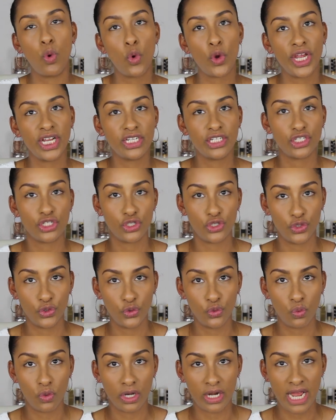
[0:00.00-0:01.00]
point
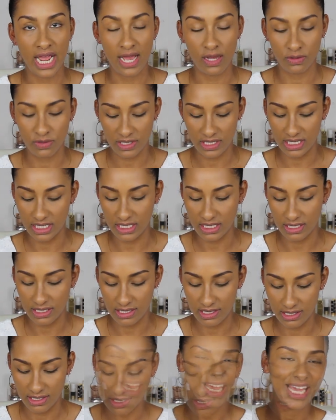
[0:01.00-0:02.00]
two one
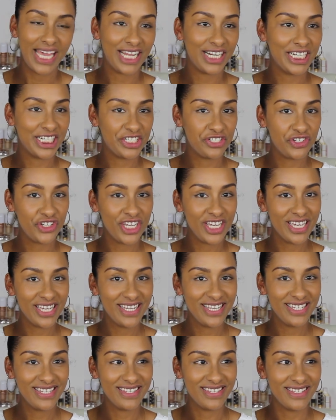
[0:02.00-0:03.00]
ounces. And here she
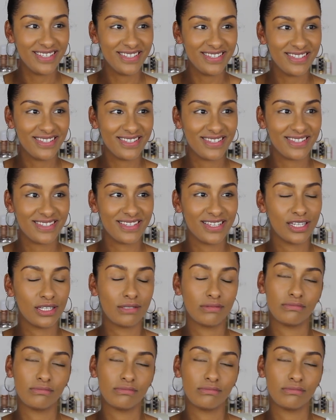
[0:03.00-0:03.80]
is.